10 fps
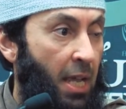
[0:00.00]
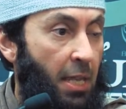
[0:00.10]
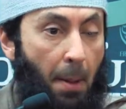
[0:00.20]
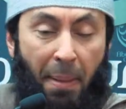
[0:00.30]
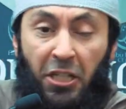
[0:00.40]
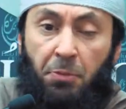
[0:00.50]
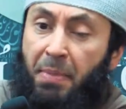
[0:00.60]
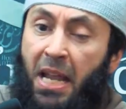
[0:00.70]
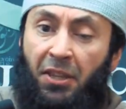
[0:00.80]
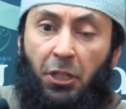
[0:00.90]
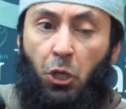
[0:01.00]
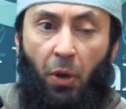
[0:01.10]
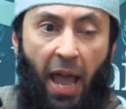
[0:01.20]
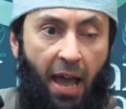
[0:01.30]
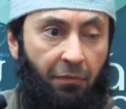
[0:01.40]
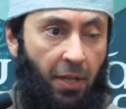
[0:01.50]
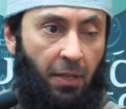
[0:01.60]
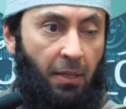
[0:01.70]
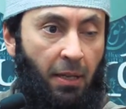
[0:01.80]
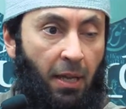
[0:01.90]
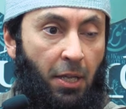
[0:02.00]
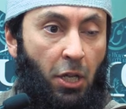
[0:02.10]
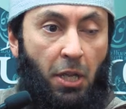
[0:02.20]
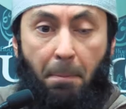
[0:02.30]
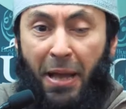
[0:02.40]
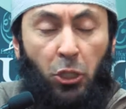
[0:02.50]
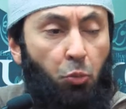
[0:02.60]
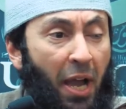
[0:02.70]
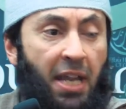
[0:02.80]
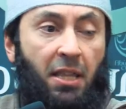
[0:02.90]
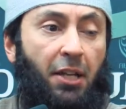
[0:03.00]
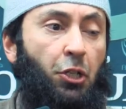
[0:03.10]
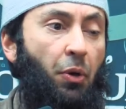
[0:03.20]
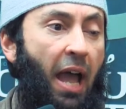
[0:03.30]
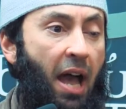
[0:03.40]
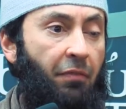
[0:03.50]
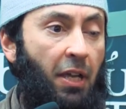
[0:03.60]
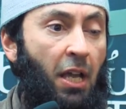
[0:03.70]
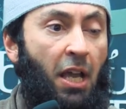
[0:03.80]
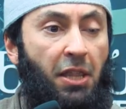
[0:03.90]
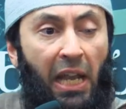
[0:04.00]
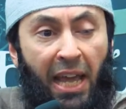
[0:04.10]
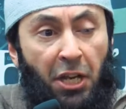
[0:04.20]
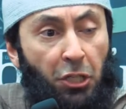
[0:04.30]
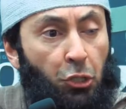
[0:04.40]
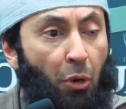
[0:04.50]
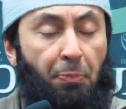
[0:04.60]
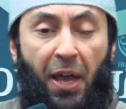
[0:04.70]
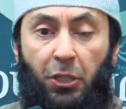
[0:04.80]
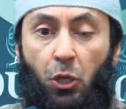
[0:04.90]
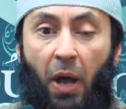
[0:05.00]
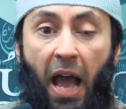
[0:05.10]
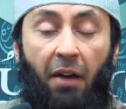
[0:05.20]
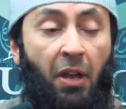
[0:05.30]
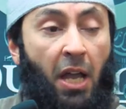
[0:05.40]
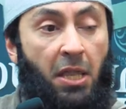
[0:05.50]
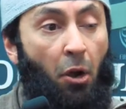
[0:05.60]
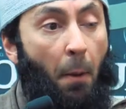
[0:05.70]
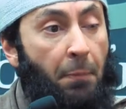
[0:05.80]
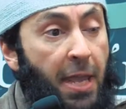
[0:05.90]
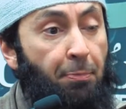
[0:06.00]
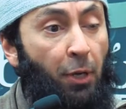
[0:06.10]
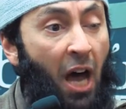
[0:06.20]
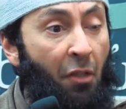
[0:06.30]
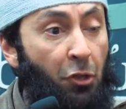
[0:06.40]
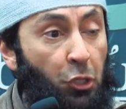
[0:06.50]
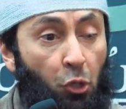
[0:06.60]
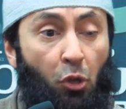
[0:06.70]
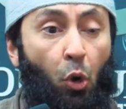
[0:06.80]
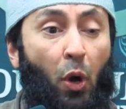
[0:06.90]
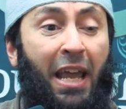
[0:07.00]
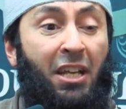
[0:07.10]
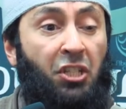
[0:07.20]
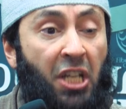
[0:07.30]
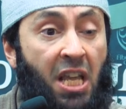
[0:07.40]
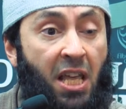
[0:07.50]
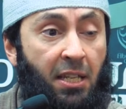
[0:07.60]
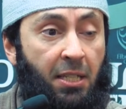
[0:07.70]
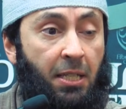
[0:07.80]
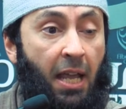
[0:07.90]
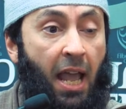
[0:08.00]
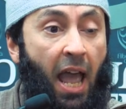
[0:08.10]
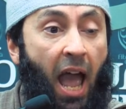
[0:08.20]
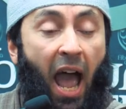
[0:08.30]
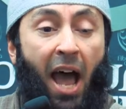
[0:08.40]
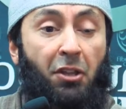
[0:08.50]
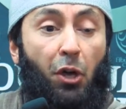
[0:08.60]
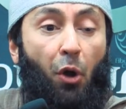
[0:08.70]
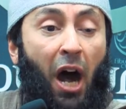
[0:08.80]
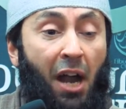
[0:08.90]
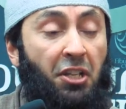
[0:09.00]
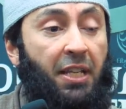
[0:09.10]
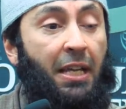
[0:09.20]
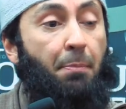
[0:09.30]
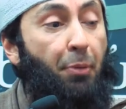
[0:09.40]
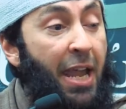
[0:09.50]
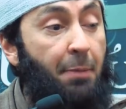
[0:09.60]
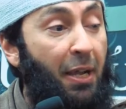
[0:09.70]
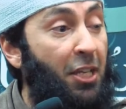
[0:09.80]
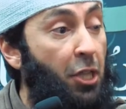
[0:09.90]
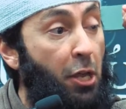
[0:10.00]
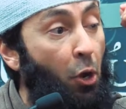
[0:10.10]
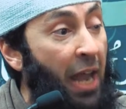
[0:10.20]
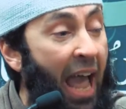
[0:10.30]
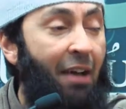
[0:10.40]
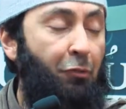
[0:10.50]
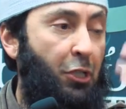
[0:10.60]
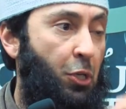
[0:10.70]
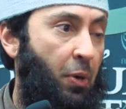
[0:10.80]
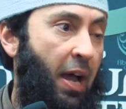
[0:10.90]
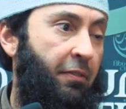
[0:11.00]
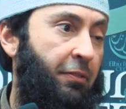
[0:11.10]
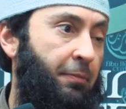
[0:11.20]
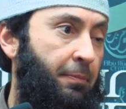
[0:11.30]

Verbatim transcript: The best meal that you're having, the best wedding that you're having, the latest trip that you have. There are people on this earth who are going to see this and their heart is going to break because they don't have what you have.